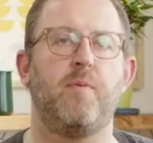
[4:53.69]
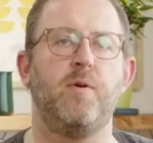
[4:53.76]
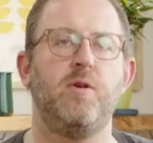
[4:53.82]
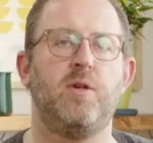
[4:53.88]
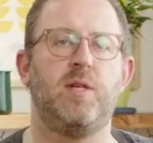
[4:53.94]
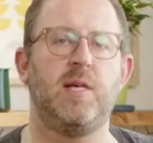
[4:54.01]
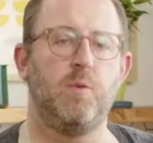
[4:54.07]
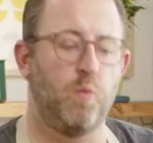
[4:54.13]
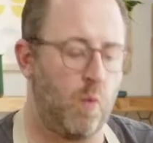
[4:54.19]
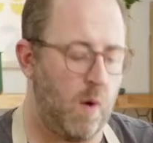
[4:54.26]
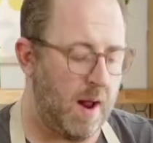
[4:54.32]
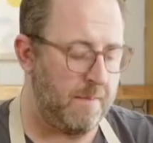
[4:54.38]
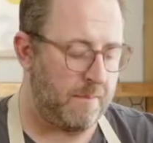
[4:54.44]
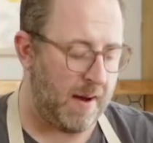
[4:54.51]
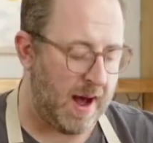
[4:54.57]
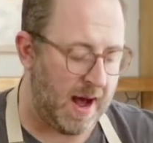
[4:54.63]
when you see
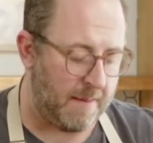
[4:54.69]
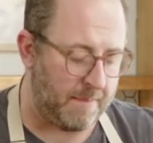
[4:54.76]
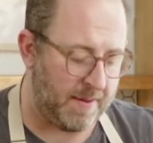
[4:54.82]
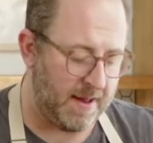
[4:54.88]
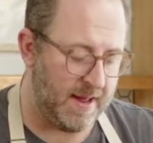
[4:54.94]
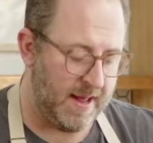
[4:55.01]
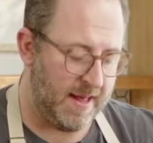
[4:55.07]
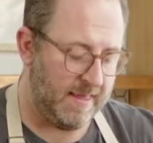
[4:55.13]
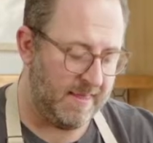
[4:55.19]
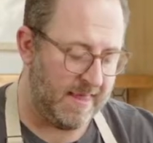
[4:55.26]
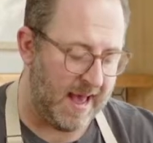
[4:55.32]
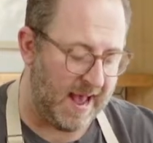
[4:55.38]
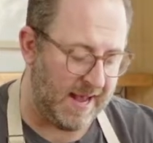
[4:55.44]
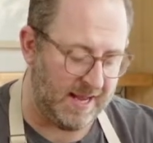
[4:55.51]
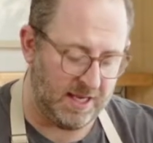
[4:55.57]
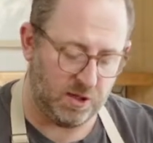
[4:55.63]
one pop,
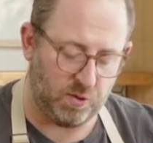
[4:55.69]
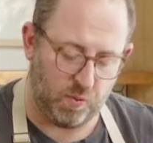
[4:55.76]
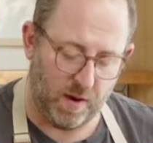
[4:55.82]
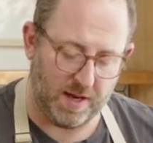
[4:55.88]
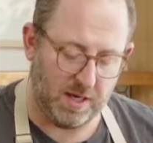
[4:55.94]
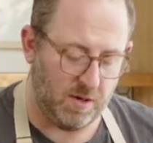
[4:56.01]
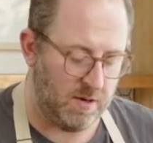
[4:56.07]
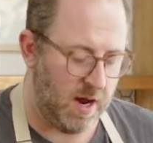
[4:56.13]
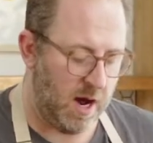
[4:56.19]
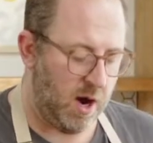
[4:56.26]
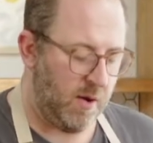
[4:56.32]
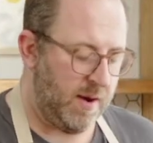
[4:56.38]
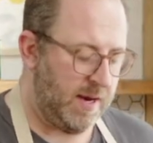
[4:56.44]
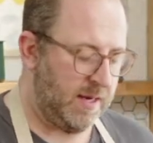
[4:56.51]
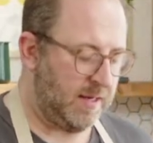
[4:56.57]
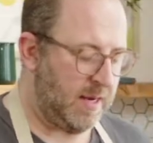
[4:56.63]
that is when you know
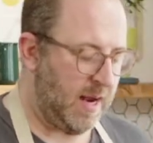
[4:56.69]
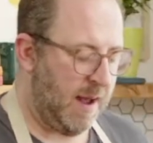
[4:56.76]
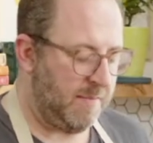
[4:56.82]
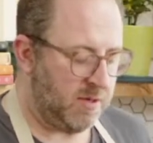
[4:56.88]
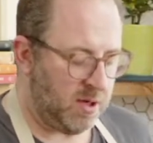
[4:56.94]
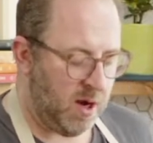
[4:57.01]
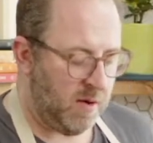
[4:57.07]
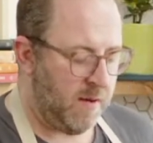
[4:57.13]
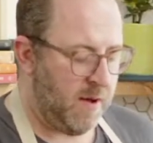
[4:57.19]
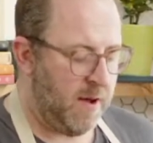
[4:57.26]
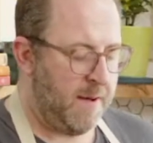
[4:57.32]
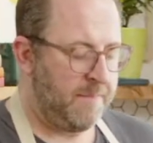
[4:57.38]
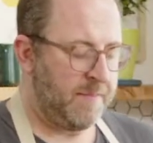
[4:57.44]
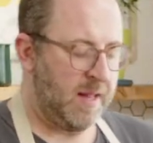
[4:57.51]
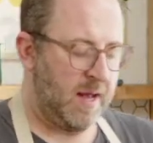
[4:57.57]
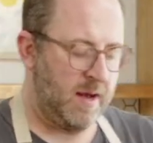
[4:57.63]
it is time. So
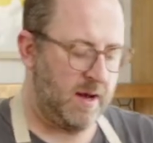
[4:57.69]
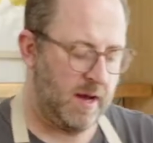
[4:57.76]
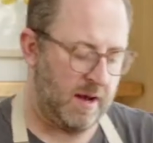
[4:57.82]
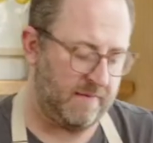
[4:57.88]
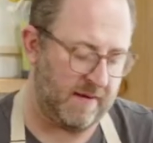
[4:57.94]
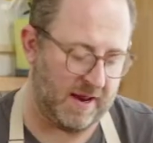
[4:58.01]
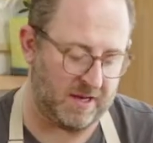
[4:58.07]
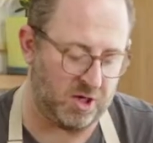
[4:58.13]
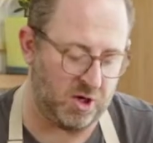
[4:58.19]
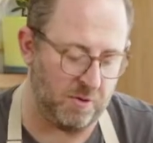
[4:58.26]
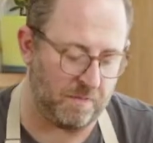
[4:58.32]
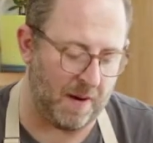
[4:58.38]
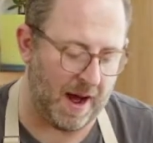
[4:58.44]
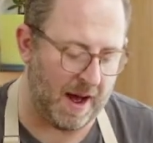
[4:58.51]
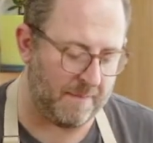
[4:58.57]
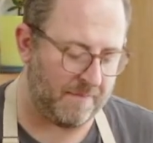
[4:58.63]
I've had 2
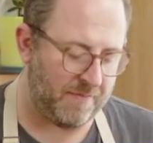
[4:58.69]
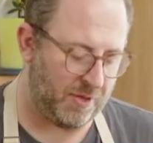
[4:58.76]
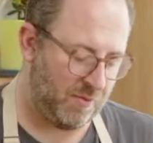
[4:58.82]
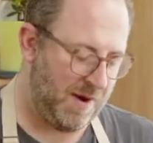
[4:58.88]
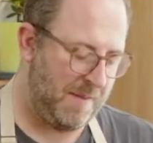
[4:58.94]
pop, 3